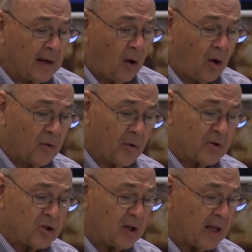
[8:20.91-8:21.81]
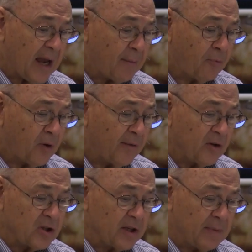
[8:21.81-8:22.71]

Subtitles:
Now, although the city had previously